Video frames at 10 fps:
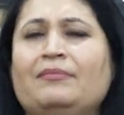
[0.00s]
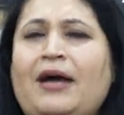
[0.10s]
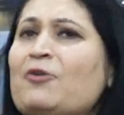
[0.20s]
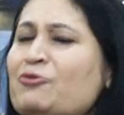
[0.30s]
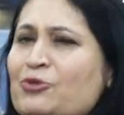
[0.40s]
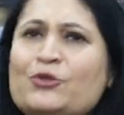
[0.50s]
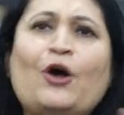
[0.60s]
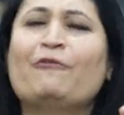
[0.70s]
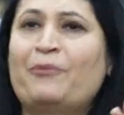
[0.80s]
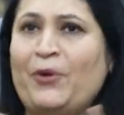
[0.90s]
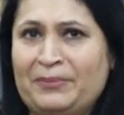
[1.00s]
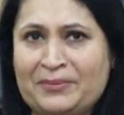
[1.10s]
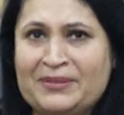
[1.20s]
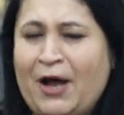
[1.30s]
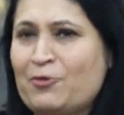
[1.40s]
how to solve
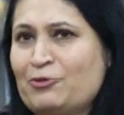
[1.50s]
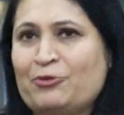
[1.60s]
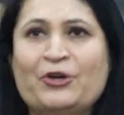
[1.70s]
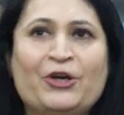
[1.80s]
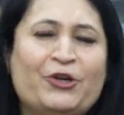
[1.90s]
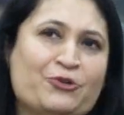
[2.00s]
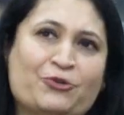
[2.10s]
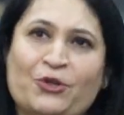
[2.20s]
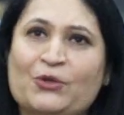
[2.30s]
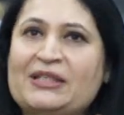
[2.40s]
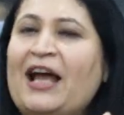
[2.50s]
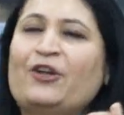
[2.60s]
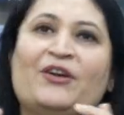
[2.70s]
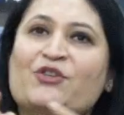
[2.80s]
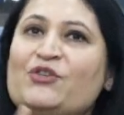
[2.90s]
problems, how to do those
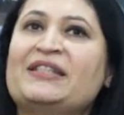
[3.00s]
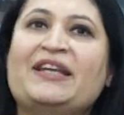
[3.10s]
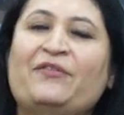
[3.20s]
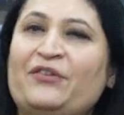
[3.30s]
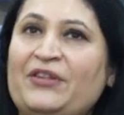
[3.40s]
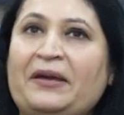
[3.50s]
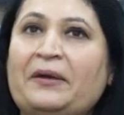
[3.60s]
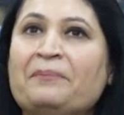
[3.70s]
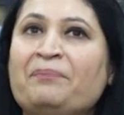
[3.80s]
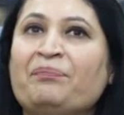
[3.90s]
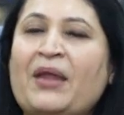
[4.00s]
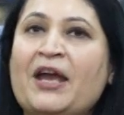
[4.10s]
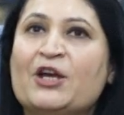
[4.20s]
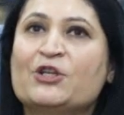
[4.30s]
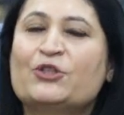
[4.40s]
calculations and everything.
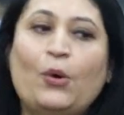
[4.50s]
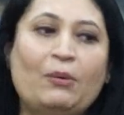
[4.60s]
So